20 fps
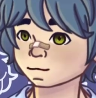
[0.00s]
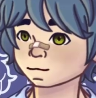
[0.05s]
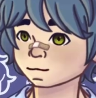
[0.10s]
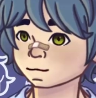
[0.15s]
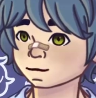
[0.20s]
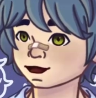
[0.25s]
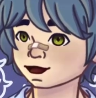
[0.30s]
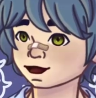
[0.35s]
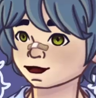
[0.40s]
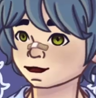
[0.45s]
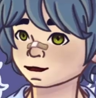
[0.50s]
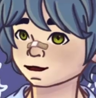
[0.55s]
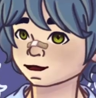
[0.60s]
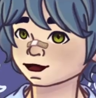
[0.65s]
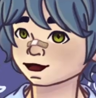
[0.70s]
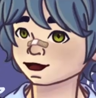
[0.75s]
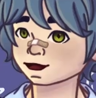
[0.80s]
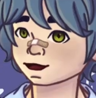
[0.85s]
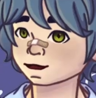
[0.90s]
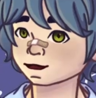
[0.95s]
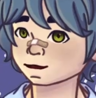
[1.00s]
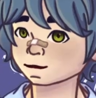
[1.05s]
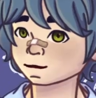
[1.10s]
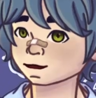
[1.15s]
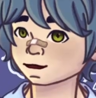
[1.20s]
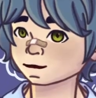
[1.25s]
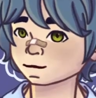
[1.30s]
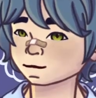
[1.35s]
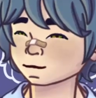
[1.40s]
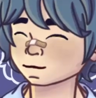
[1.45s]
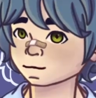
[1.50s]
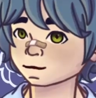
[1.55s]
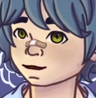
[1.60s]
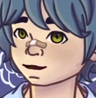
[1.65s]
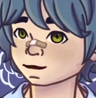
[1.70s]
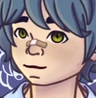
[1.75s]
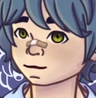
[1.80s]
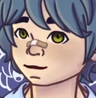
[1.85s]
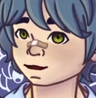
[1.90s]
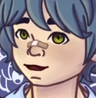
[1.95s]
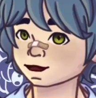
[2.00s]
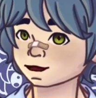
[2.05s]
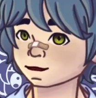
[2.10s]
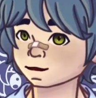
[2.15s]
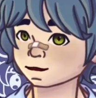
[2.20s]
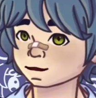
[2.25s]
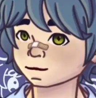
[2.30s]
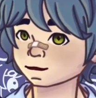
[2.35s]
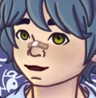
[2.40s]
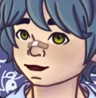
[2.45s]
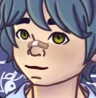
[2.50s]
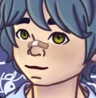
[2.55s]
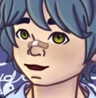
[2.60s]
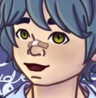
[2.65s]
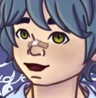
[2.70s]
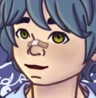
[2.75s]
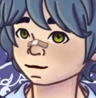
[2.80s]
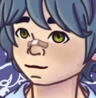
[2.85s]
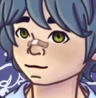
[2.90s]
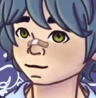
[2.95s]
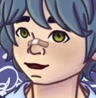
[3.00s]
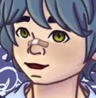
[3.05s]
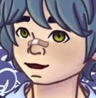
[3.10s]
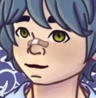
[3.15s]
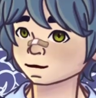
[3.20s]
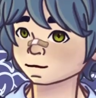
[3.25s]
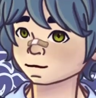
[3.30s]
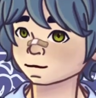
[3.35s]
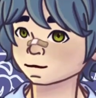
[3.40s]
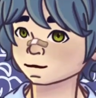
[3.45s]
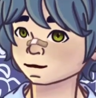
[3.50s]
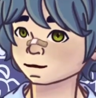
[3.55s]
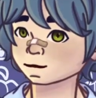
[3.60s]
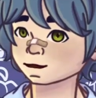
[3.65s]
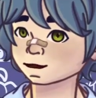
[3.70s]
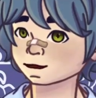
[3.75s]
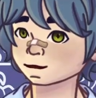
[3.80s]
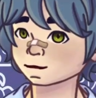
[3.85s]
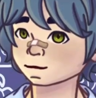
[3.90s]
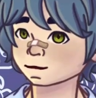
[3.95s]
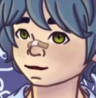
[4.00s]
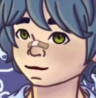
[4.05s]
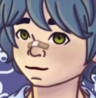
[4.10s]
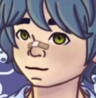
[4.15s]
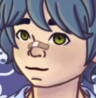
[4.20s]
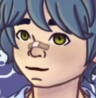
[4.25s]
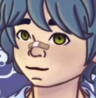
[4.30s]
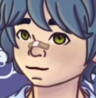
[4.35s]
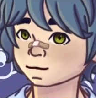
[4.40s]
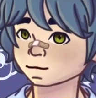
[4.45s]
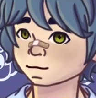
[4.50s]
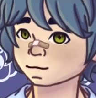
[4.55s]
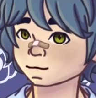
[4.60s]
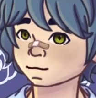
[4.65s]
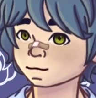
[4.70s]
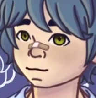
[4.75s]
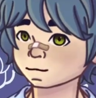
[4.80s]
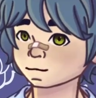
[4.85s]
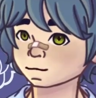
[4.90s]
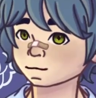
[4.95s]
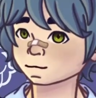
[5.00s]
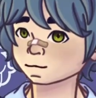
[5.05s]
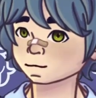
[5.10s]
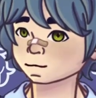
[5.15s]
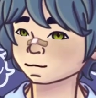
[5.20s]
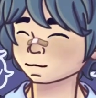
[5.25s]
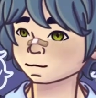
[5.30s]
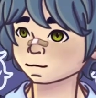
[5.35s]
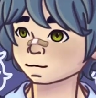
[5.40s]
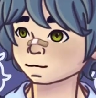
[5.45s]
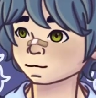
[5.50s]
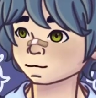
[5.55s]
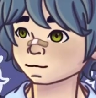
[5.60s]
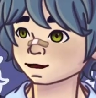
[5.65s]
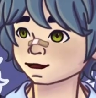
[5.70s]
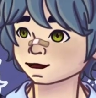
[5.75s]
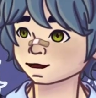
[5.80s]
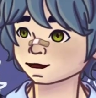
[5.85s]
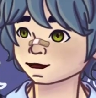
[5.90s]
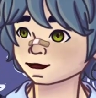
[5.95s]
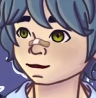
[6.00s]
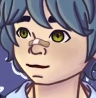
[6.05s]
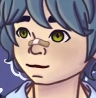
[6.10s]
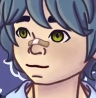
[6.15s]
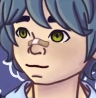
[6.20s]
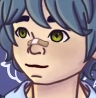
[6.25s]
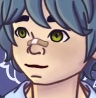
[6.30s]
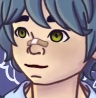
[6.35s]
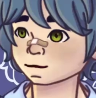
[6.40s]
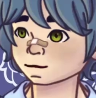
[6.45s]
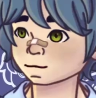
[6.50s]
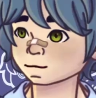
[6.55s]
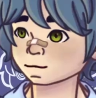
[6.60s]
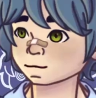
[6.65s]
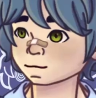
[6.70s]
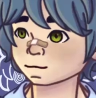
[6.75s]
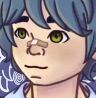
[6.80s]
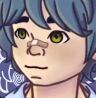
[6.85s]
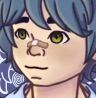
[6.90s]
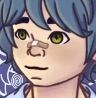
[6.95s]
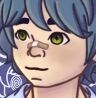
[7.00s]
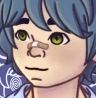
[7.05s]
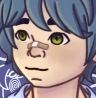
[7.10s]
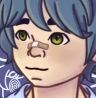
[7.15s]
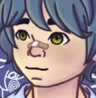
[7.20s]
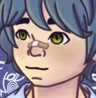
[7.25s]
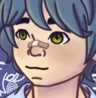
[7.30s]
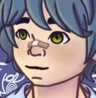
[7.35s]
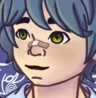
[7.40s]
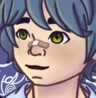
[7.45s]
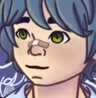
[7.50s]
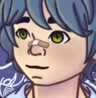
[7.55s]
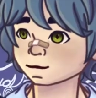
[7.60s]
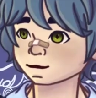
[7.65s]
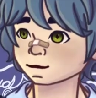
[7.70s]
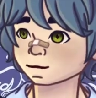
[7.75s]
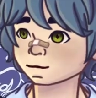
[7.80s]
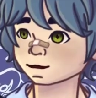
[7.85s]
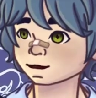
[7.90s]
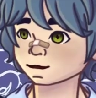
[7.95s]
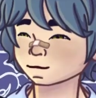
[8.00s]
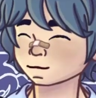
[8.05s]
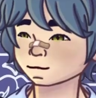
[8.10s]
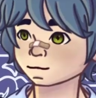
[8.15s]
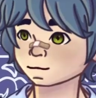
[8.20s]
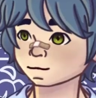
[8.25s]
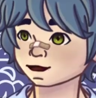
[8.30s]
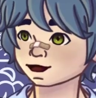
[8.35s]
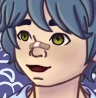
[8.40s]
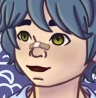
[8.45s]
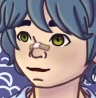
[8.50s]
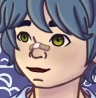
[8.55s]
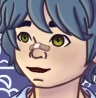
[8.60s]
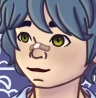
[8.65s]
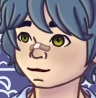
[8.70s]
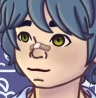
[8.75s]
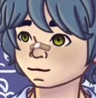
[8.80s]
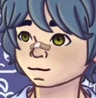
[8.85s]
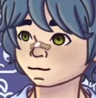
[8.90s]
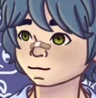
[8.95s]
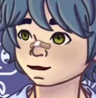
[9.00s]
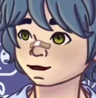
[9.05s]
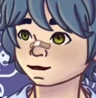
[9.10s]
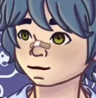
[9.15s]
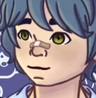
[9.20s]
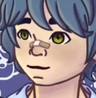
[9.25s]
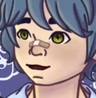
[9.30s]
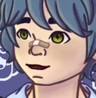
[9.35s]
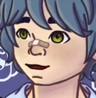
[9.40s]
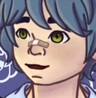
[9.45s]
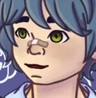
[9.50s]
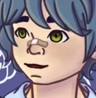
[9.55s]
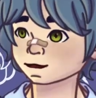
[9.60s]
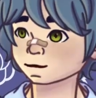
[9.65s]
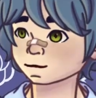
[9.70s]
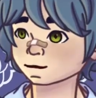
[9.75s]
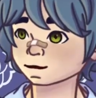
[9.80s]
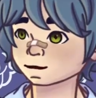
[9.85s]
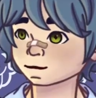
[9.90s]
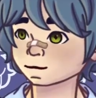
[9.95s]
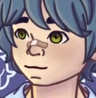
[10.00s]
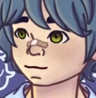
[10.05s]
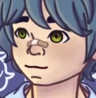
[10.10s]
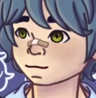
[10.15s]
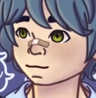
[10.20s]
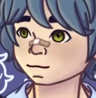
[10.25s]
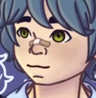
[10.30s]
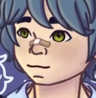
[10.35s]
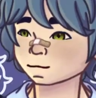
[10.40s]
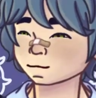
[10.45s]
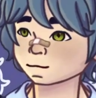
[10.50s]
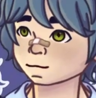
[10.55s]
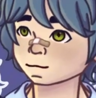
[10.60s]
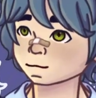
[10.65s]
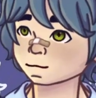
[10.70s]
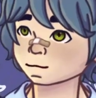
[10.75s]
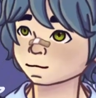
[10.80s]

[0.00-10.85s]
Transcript: I also wanted to change her skin tone from purple to a more natural tone. One of my inspiration images portrayed her as black, but I personally had canon her as Asian.